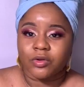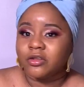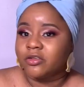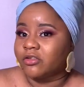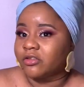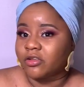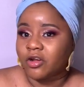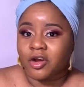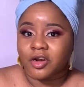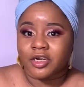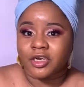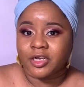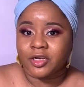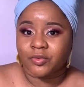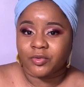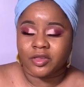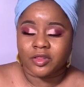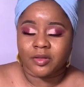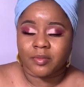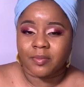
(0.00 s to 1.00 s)
started
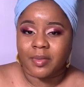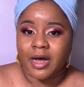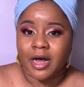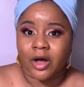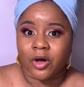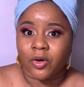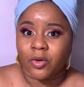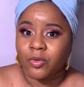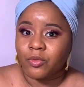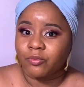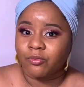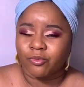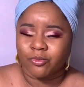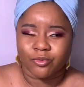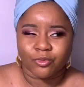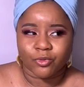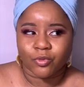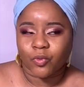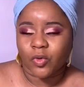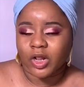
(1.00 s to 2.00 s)
with about
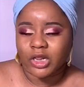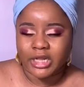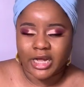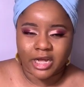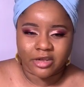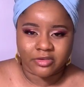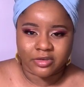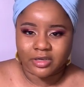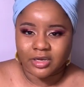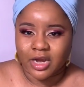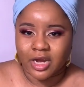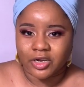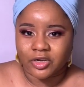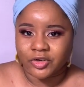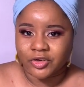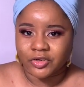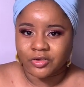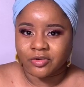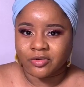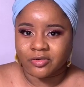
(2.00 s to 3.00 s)
$1,000,
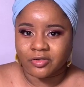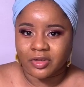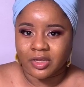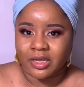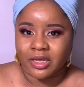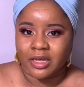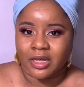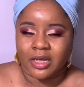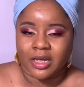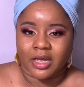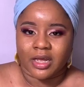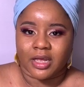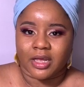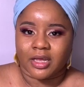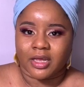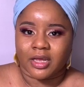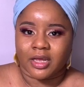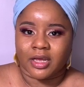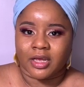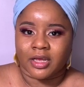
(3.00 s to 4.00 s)

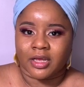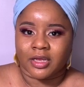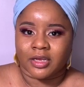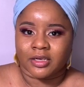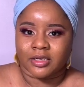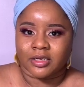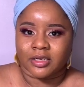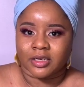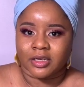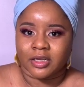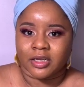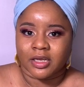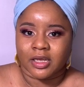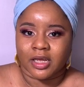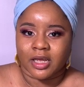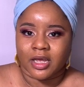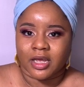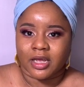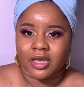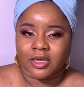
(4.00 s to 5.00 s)
and
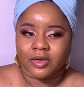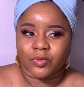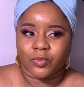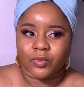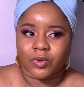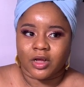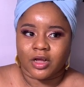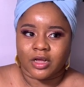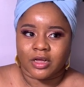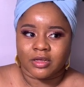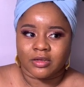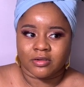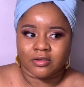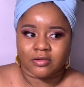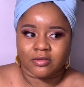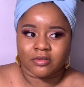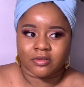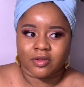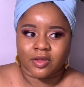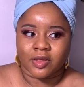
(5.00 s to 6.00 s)
it
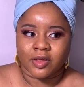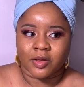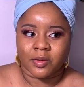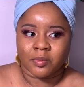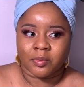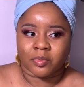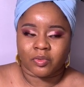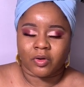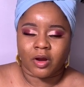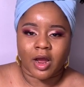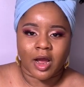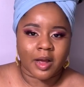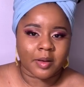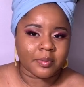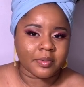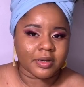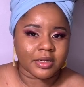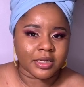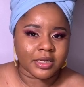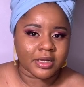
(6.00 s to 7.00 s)
was
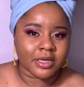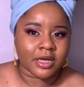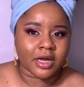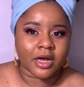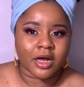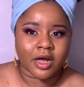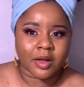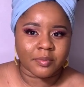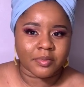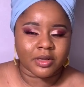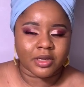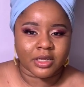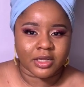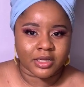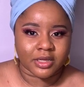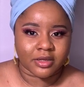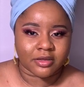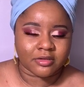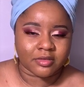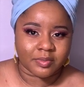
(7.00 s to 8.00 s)
probably a
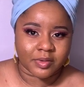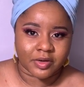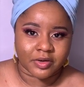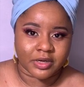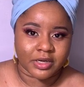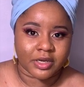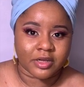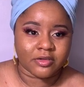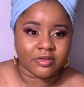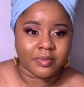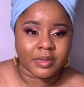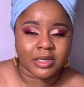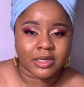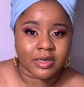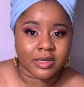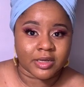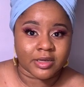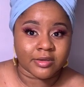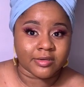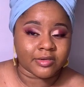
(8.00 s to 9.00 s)
humbling experience
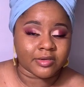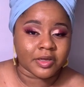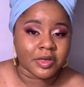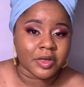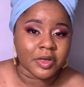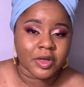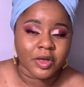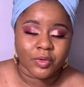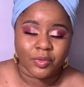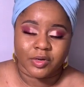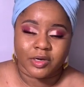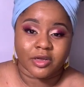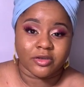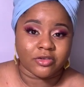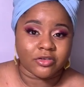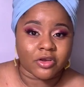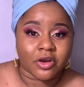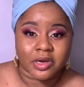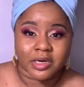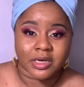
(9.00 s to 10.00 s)
because when I
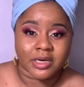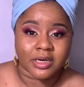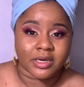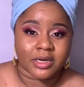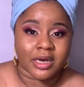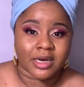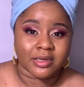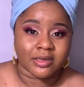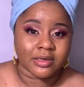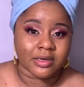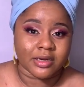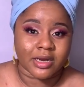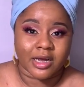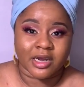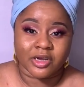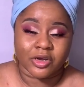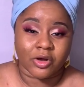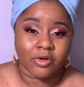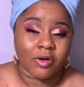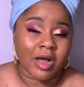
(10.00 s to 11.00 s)
started, I did
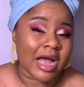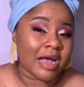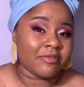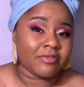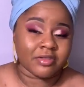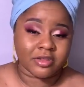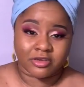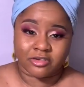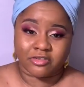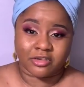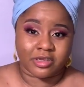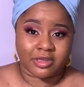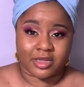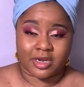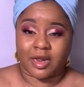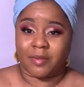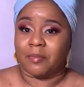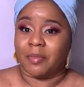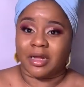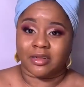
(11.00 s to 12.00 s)
not know half of the shit that
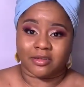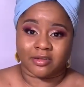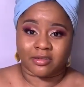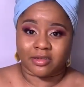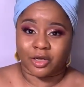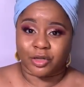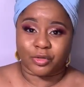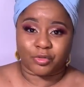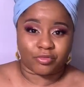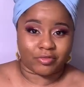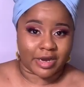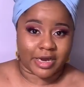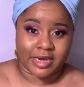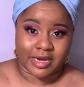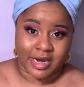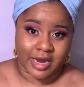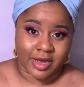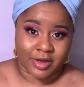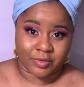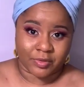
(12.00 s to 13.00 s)
I'm about to tell you right
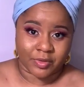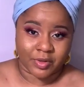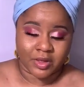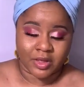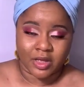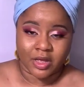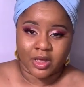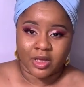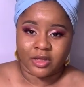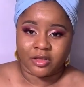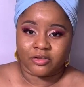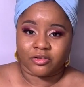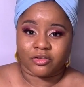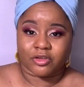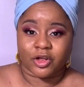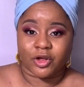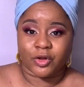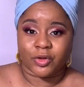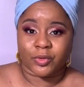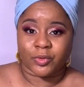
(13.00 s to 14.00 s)
now.
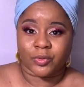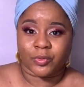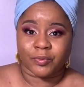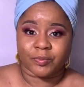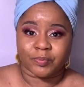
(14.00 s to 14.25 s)
So